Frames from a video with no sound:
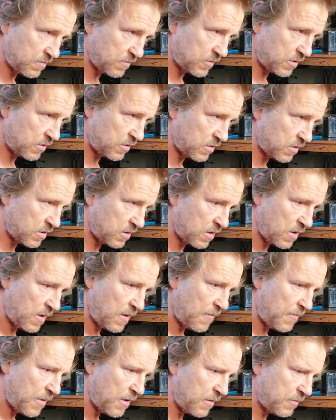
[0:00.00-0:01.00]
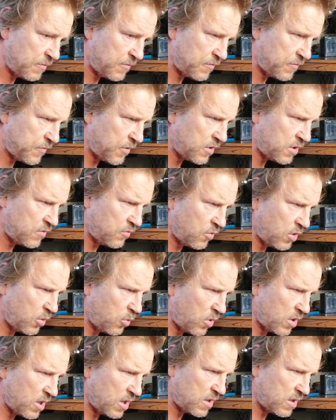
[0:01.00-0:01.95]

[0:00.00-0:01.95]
You've got to, first of all, you want